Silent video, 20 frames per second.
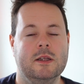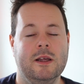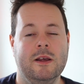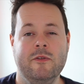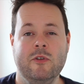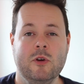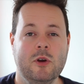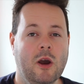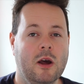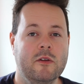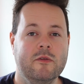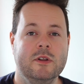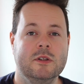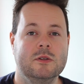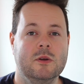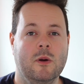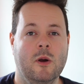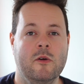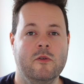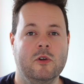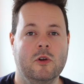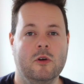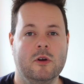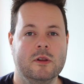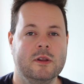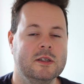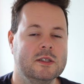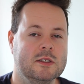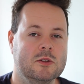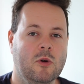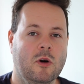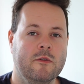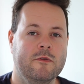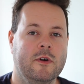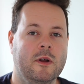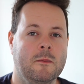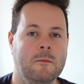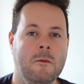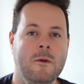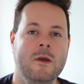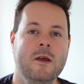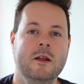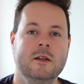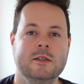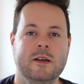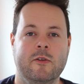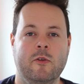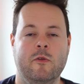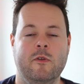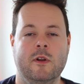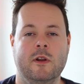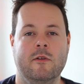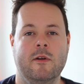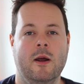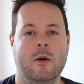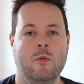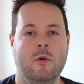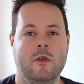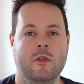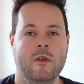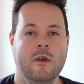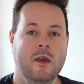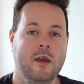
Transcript: If you're kind of into overclocking, this is quite fun to have a fiddle around with.